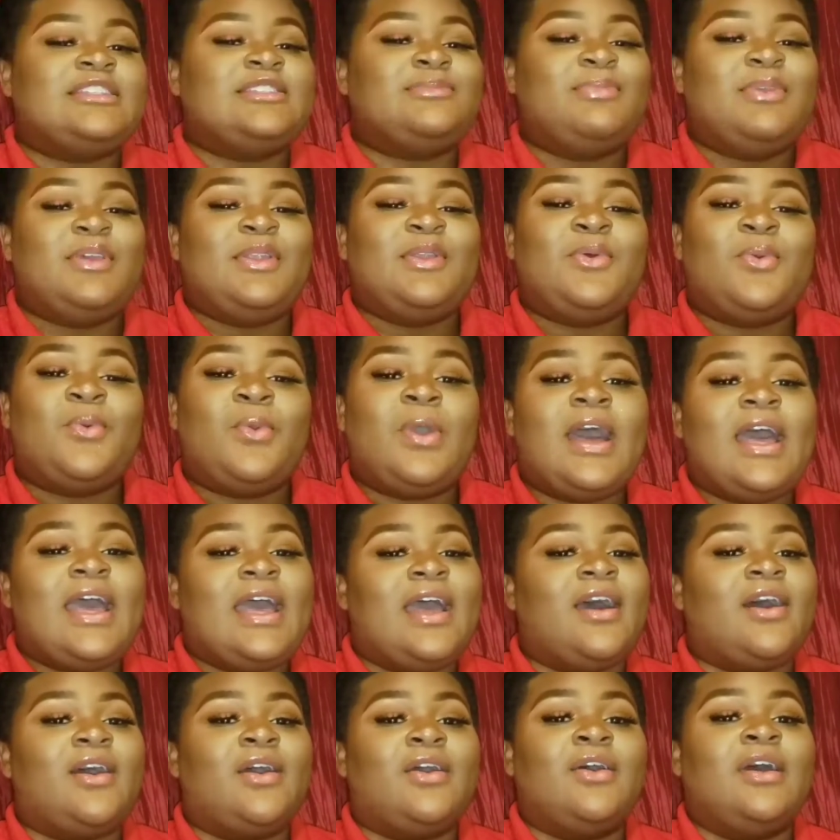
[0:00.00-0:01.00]
It's been a
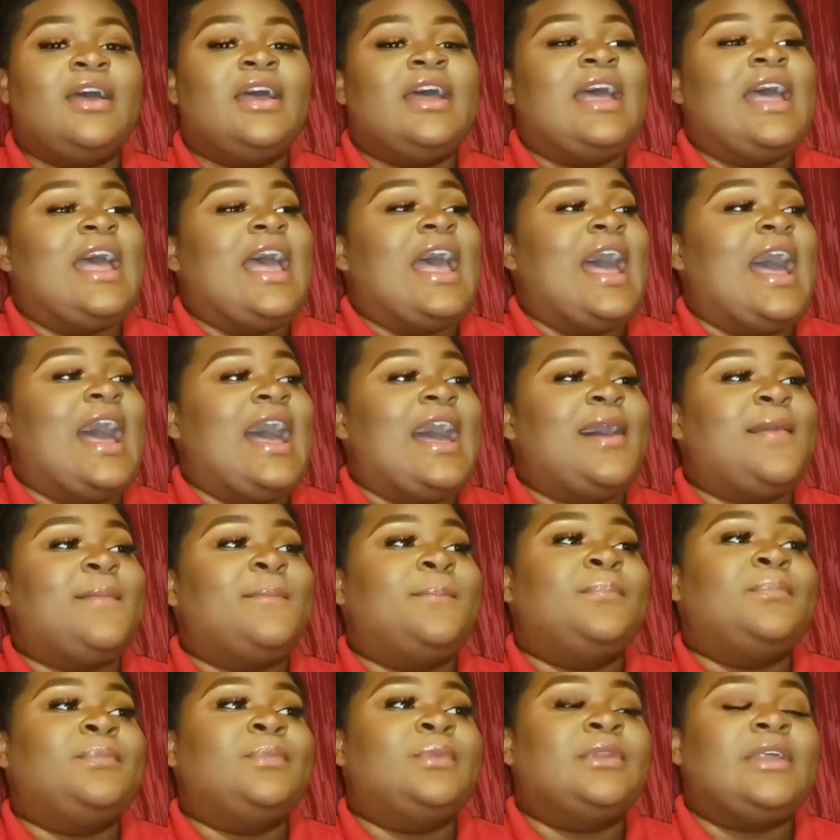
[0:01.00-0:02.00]
while.
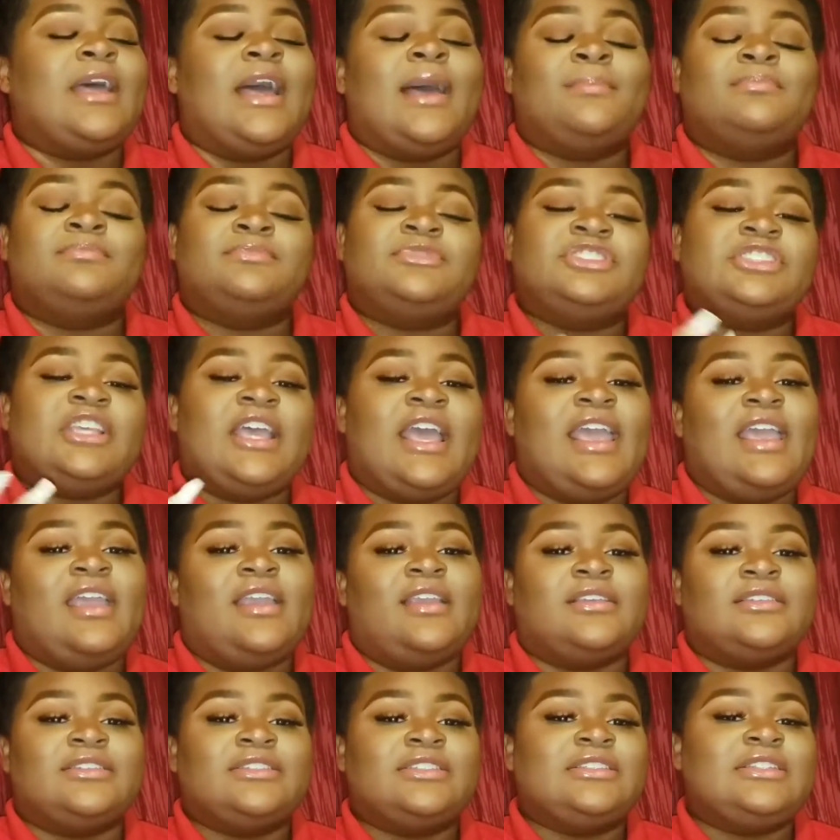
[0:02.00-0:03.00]
I'm I'm
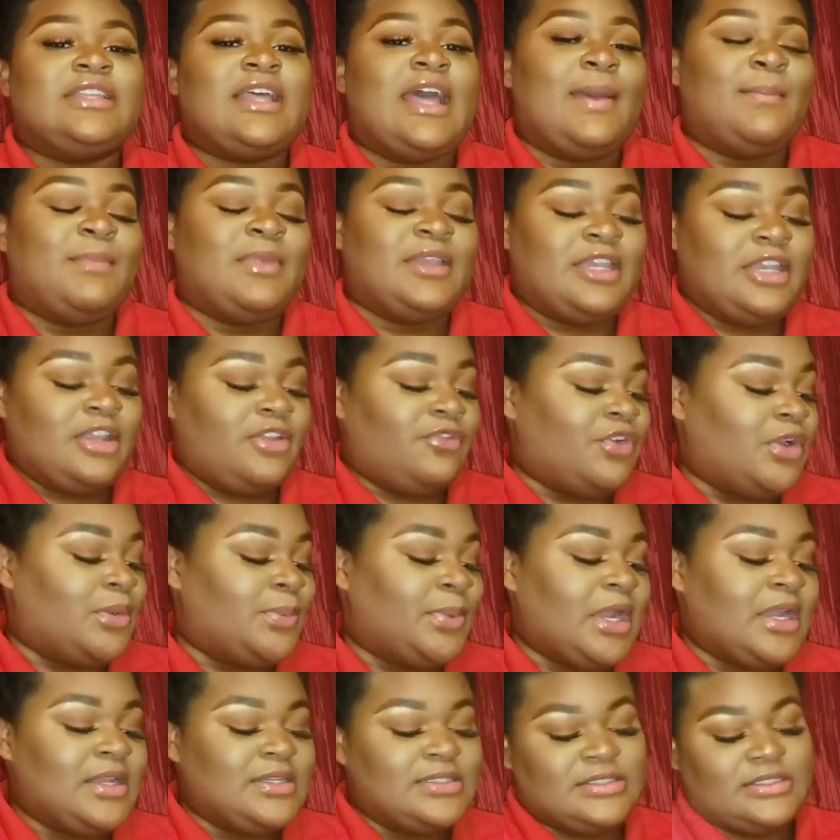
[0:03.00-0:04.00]
changed. I'm a
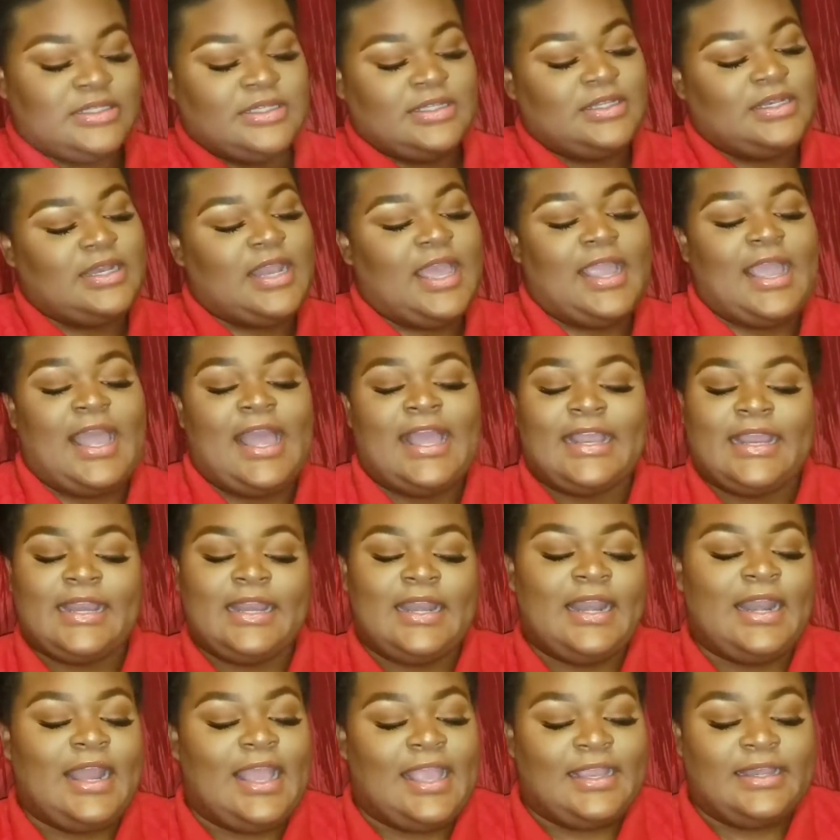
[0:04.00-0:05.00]
different person. Like I,
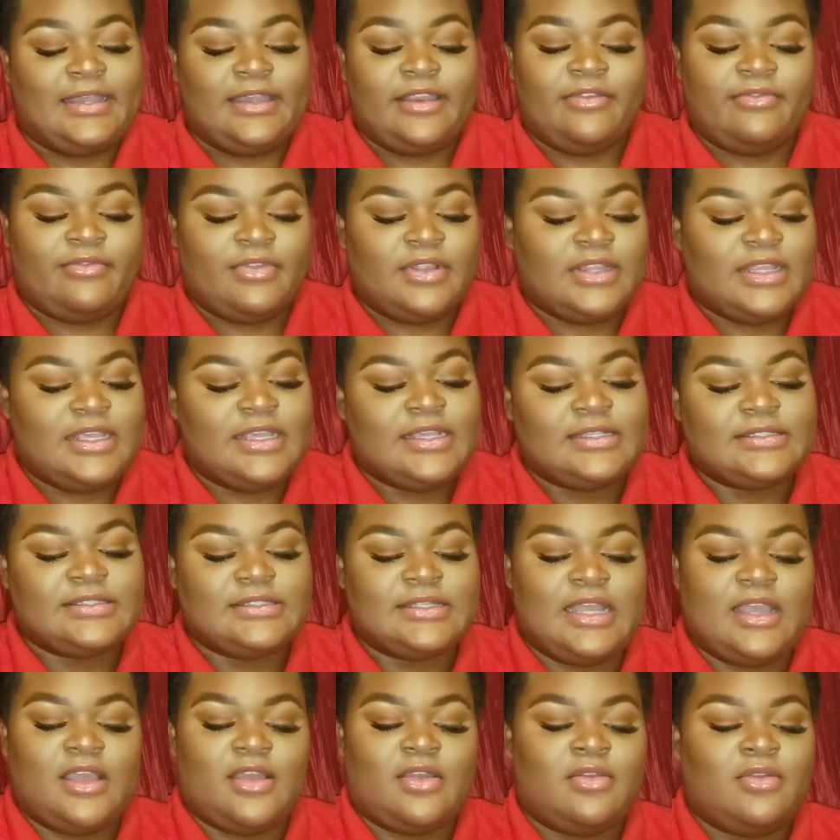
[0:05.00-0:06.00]
I like different things
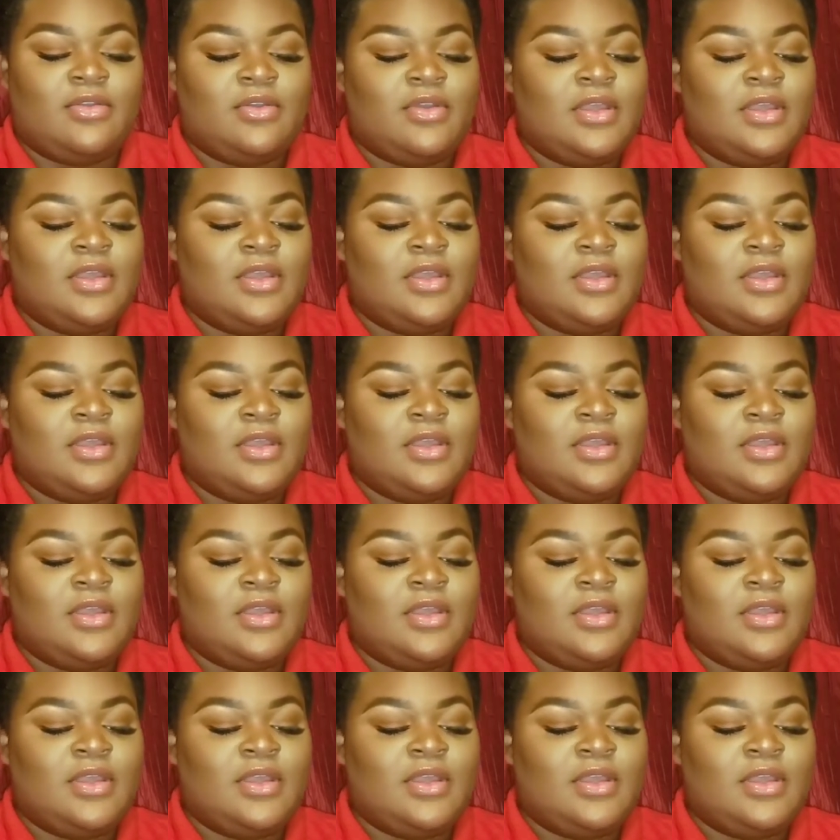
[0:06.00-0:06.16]
now.